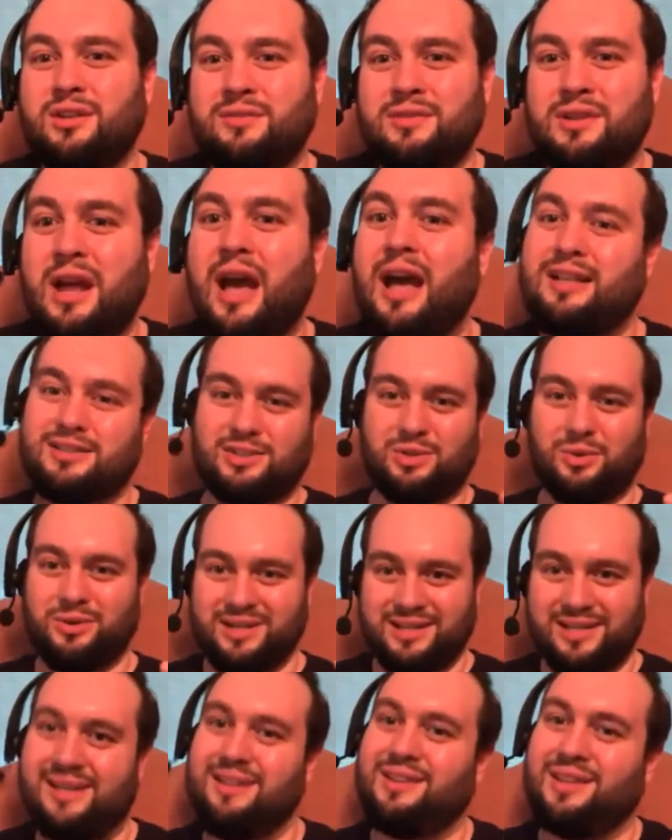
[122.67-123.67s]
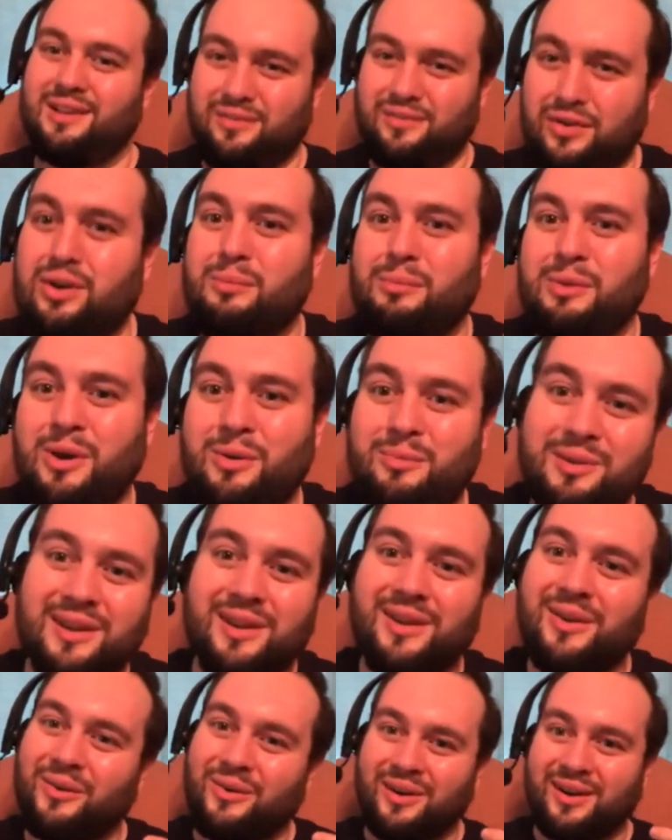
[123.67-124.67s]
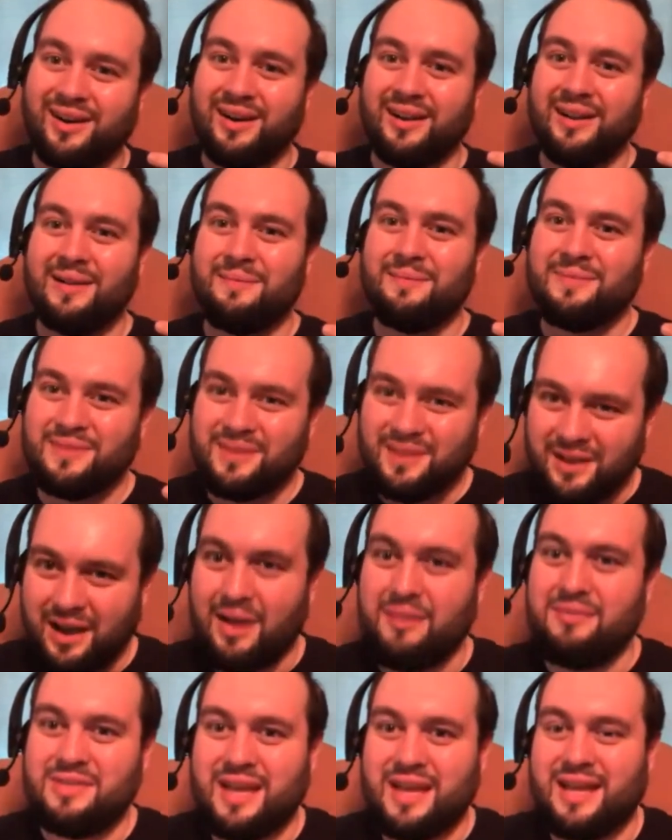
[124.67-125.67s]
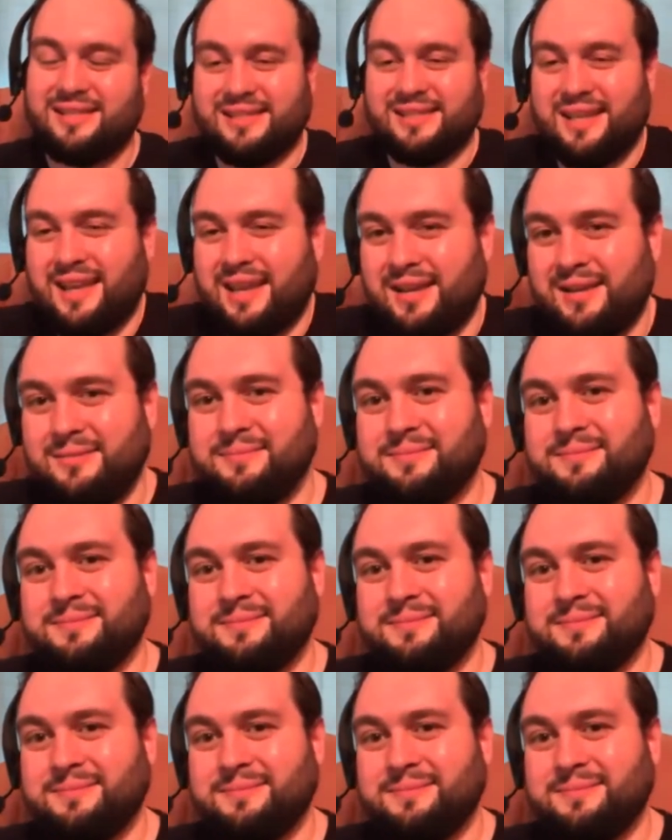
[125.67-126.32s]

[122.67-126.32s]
of not storytelling for a moment, or of that state.